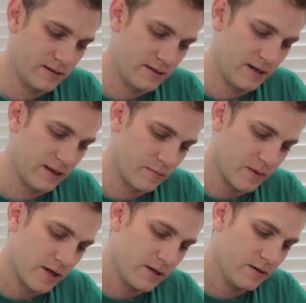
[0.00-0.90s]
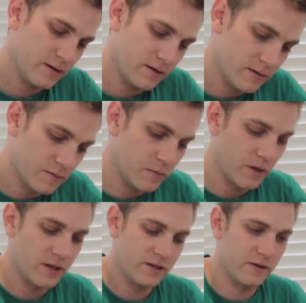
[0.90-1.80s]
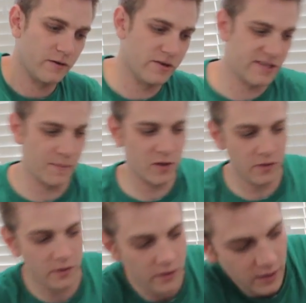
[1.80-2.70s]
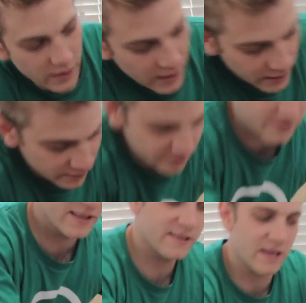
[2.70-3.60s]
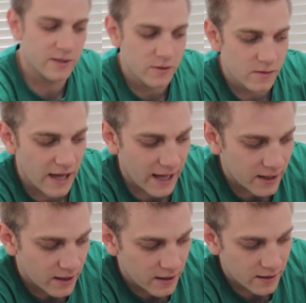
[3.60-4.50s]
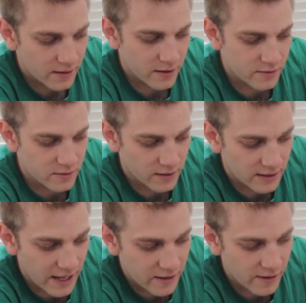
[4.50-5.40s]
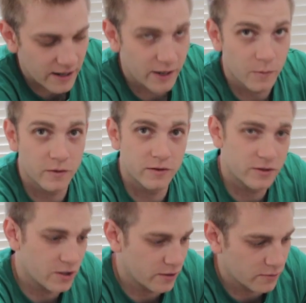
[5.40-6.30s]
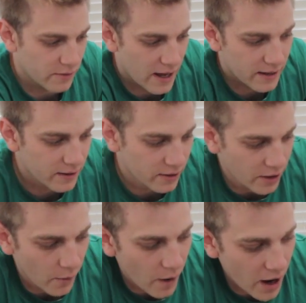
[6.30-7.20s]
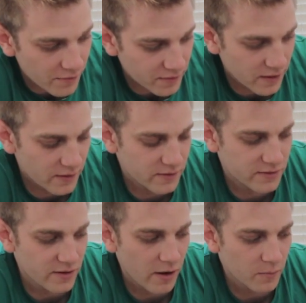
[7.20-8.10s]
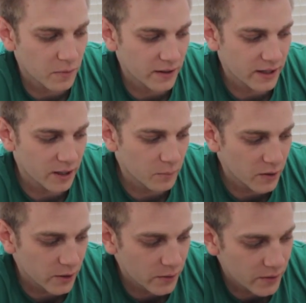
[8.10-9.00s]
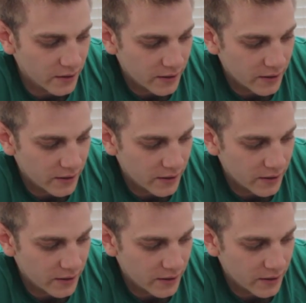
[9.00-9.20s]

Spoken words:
Take the plug, put it into a receptacle, and you'll see as I do that, this light right here will turn red, go off, and then start blinking blue.